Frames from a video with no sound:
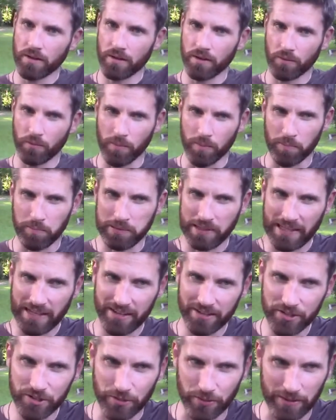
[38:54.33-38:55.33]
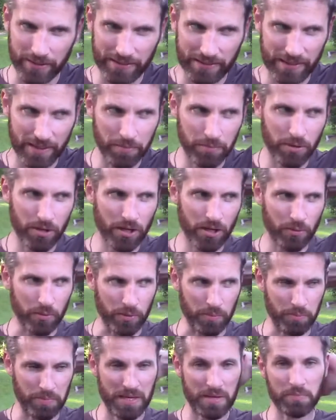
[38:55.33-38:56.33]
When planets are in Libra,
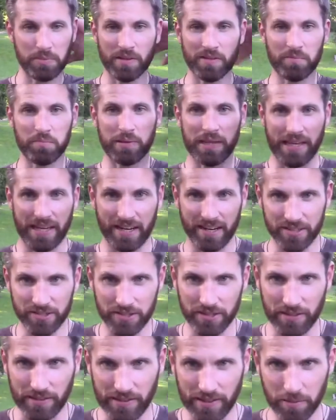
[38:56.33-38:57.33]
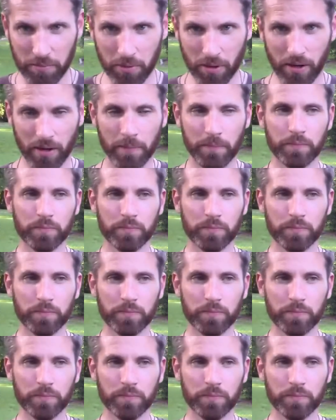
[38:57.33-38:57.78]
when people have planets in Libra,